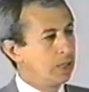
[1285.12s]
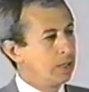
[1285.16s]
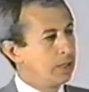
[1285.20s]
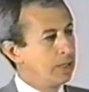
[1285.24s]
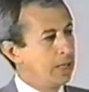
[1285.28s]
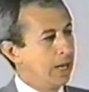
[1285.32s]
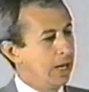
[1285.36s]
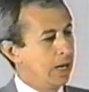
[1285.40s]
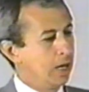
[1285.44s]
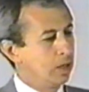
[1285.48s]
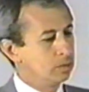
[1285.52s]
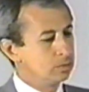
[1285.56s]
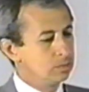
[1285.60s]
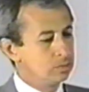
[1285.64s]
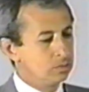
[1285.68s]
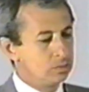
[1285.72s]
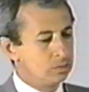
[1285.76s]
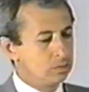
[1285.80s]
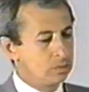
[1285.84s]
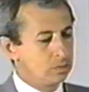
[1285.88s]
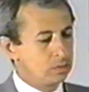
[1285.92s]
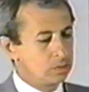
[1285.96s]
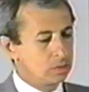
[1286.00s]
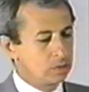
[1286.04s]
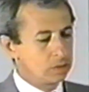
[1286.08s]
Now,
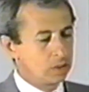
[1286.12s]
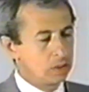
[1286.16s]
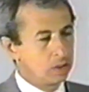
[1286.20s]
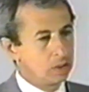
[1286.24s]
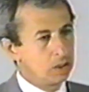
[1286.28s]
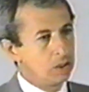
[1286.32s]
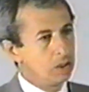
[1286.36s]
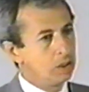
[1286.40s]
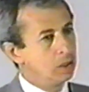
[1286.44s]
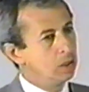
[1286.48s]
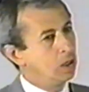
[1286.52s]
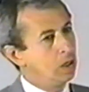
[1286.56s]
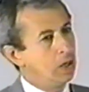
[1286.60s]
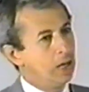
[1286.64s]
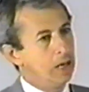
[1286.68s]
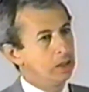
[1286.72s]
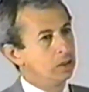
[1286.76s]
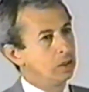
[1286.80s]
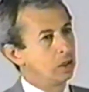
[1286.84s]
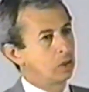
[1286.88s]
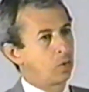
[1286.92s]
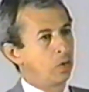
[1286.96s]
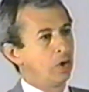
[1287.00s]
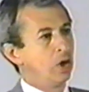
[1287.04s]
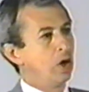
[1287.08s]

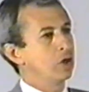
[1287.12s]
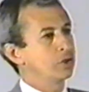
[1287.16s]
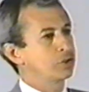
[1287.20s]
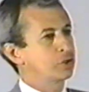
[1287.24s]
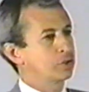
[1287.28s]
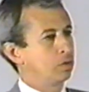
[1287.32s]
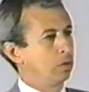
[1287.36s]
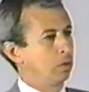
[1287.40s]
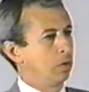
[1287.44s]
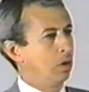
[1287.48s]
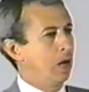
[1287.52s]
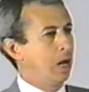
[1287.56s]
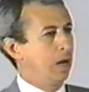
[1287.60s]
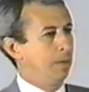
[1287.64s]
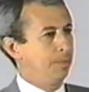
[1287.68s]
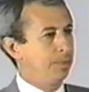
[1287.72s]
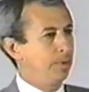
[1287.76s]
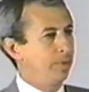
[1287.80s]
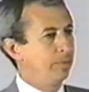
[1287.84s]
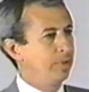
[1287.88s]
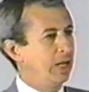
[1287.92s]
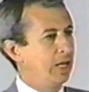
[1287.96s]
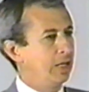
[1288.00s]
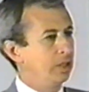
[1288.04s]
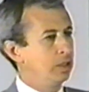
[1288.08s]
look, we all screw up.
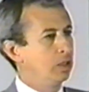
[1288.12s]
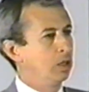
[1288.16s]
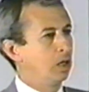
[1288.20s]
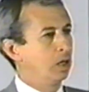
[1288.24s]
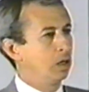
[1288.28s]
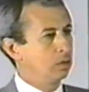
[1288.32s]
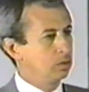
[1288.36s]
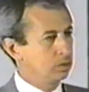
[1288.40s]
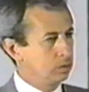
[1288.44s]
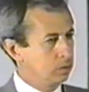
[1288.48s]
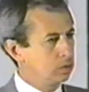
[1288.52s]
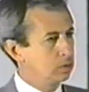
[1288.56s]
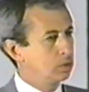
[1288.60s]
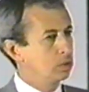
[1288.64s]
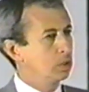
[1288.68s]
I mean, you know,